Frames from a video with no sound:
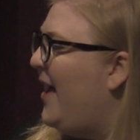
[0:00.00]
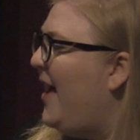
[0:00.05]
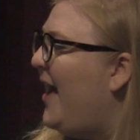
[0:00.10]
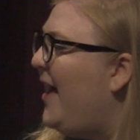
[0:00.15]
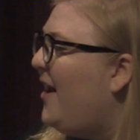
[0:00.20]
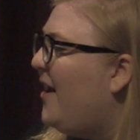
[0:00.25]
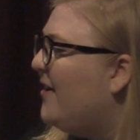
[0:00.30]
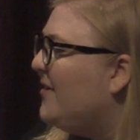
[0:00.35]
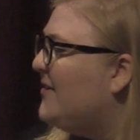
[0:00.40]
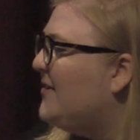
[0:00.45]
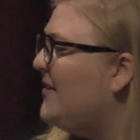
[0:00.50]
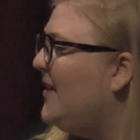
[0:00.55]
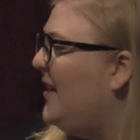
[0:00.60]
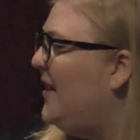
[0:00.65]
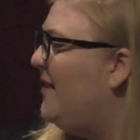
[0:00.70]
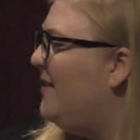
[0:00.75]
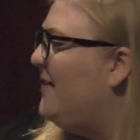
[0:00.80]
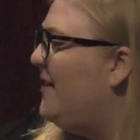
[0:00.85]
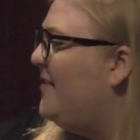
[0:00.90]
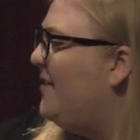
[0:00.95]
And I'll
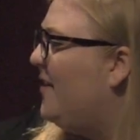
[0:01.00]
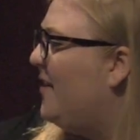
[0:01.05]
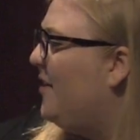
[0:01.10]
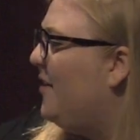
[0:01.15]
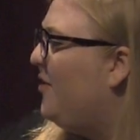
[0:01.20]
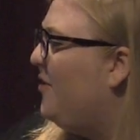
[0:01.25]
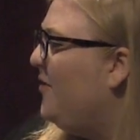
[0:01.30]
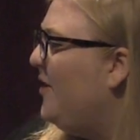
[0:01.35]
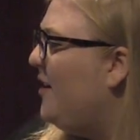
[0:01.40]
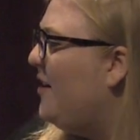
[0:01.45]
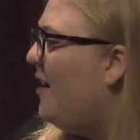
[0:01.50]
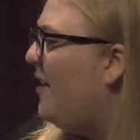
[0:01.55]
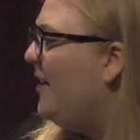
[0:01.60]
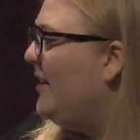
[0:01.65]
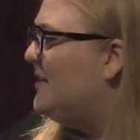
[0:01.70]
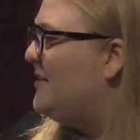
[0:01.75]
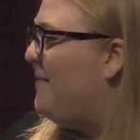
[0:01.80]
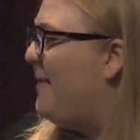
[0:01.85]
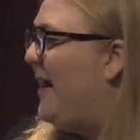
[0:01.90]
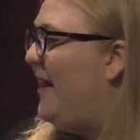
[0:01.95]
see that there are 3
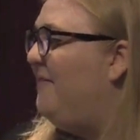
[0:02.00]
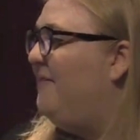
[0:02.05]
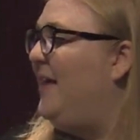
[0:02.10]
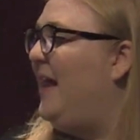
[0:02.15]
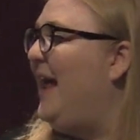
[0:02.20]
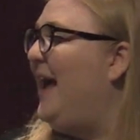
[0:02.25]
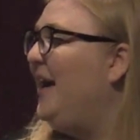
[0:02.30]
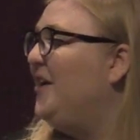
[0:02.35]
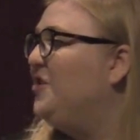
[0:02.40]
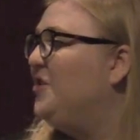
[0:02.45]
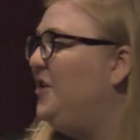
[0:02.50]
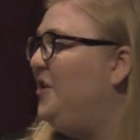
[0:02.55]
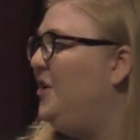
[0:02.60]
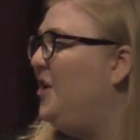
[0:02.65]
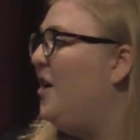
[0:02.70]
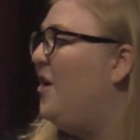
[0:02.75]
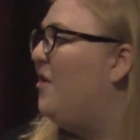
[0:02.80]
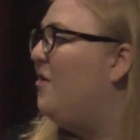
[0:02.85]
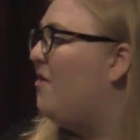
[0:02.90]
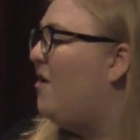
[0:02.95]
colleagues of mine that I actually
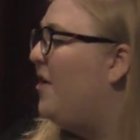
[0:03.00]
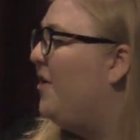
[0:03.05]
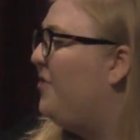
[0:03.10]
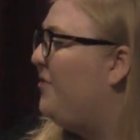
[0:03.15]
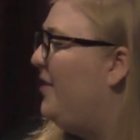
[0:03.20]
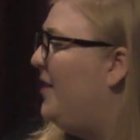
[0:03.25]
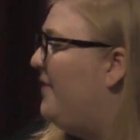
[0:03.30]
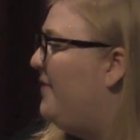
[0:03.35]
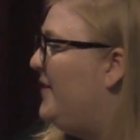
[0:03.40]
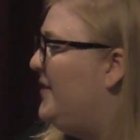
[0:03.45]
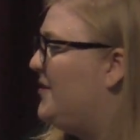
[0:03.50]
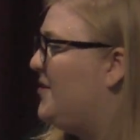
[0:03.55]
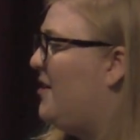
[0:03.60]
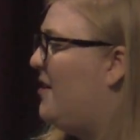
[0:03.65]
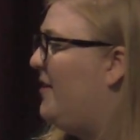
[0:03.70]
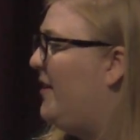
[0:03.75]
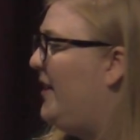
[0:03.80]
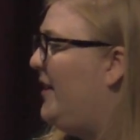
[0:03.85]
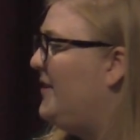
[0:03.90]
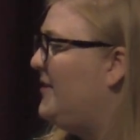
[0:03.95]
know all 3 of these
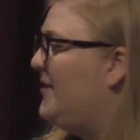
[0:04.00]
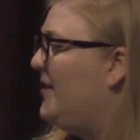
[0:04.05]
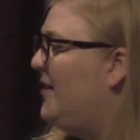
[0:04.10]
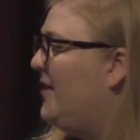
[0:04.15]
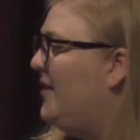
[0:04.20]
colleagues.